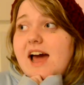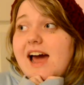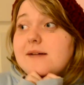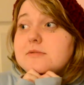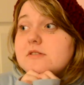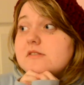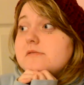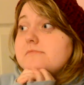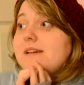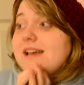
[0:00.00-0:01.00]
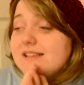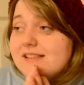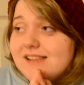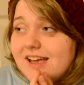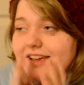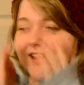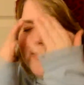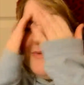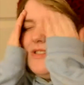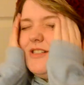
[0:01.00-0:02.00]
absolutely amazing. Like
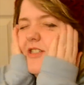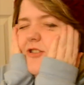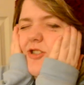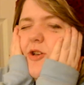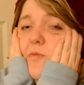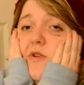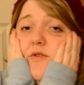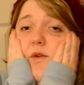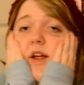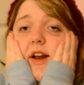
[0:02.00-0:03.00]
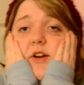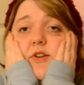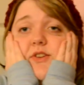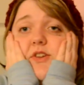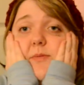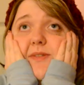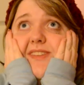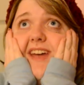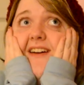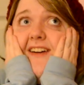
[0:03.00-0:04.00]
it was just so beautiful and I couldn't stop
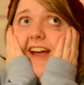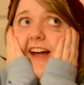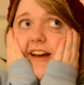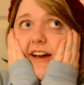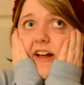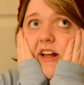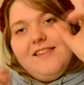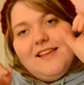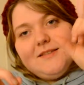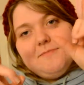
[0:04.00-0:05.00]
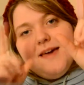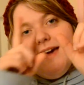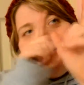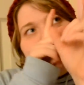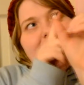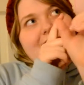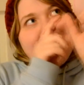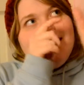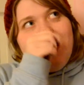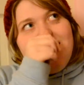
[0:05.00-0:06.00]
staring at it. There's a bit where
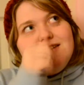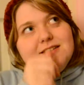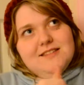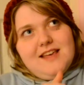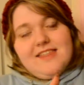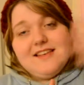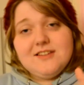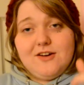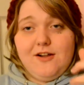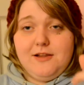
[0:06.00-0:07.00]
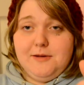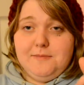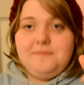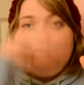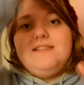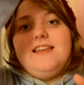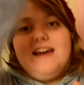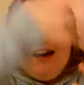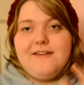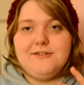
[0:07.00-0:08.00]
like Ariel's, like there's a column
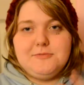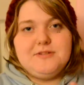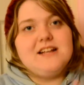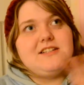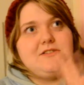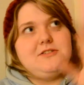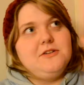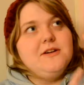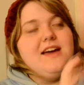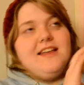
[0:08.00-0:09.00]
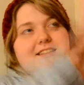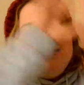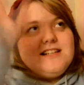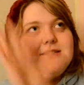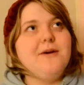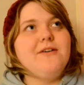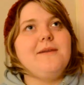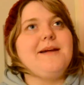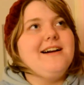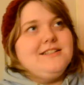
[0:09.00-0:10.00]
Ariel's projected onto and there's like smoke
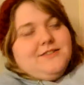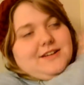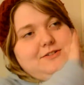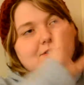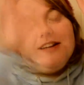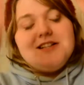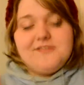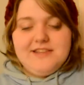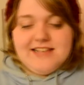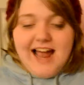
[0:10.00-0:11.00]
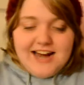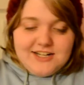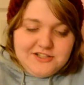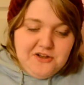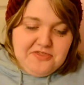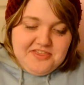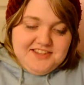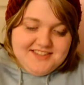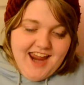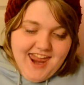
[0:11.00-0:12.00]
coming out of it and all this kind of stuff, and there's actors on the
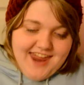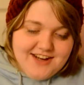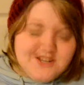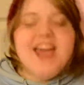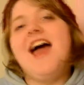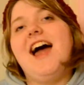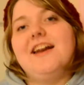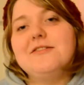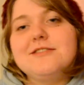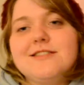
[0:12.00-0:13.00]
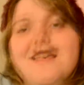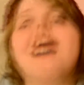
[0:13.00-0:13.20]
stage and I was just